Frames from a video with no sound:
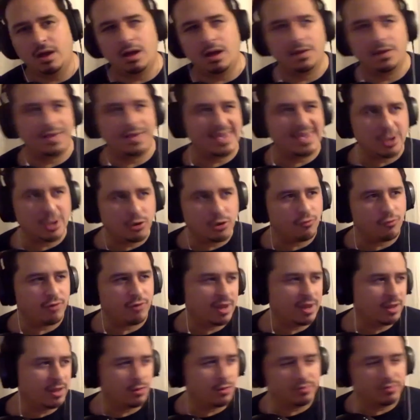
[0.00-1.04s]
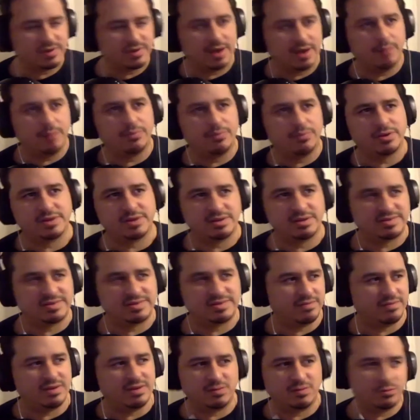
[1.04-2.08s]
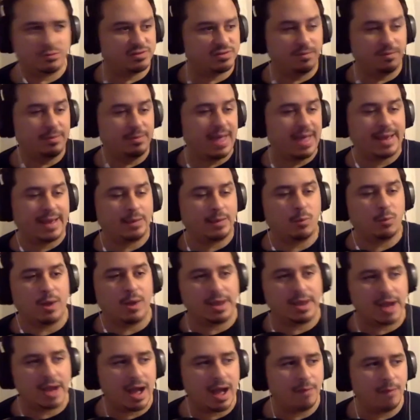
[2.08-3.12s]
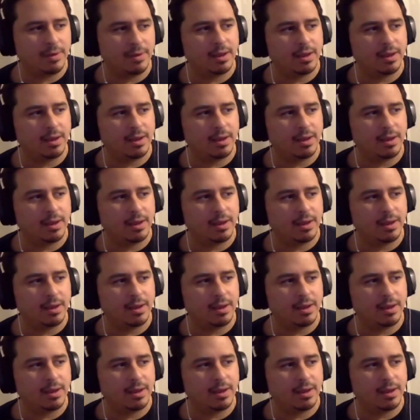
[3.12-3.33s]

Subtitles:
Eerie, those kind of books in the 70s where it's a black and white comic.